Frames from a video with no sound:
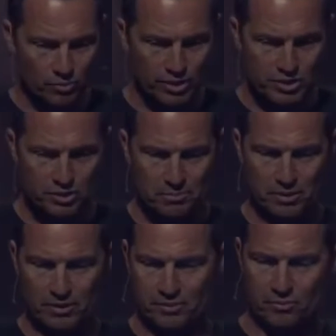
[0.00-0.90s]
Where's your,
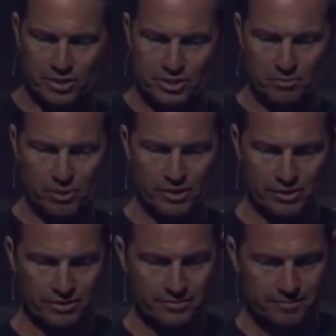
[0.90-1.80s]
brother? where's your brother?